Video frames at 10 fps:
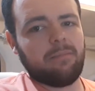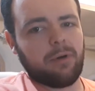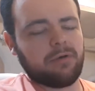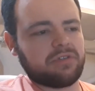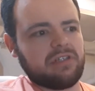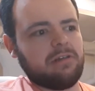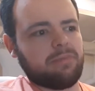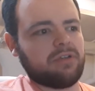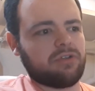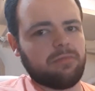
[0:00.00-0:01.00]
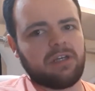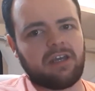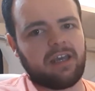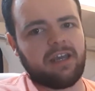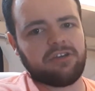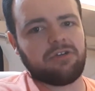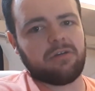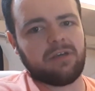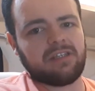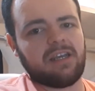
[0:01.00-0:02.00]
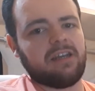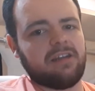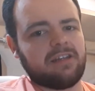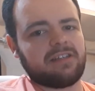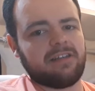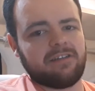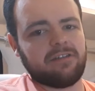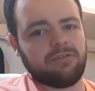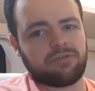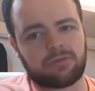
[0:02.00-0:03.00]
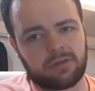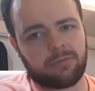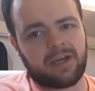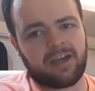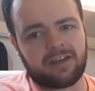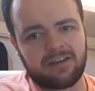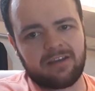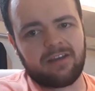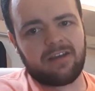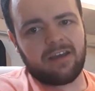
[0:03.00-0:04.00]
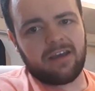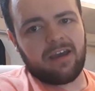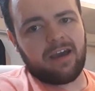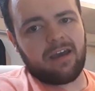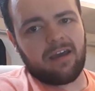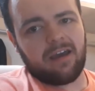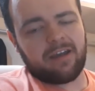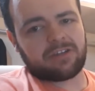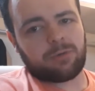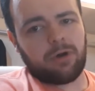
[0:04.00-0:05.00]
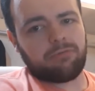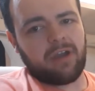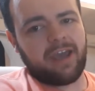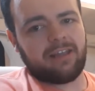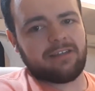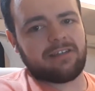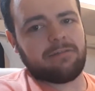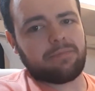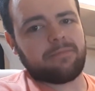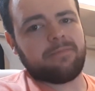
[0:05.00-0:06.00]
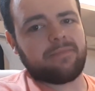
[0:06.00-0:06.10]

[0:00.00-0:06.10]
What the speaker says: balls deep, assuming again you can maintain an extended to neutral low back, and squat hella deep,